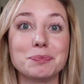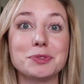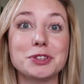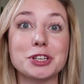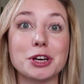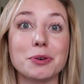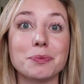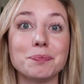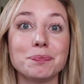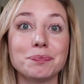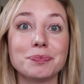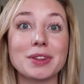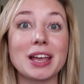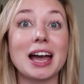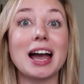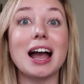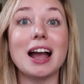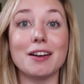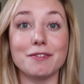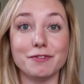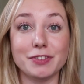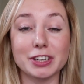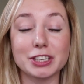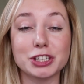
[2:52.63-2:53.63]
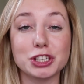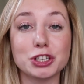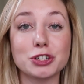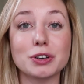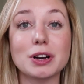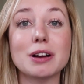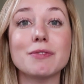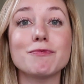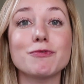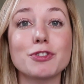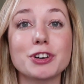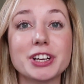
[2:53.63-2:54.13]
So I fixed her
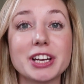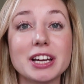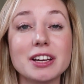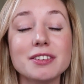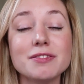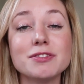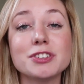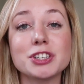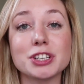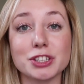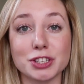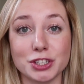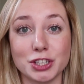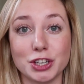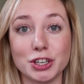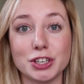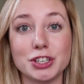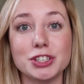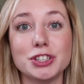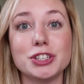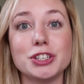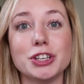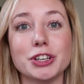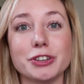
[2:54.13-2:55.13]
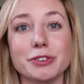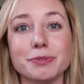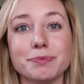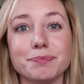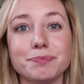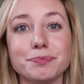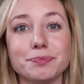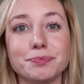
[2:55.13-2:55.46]
up for you. She's good as new.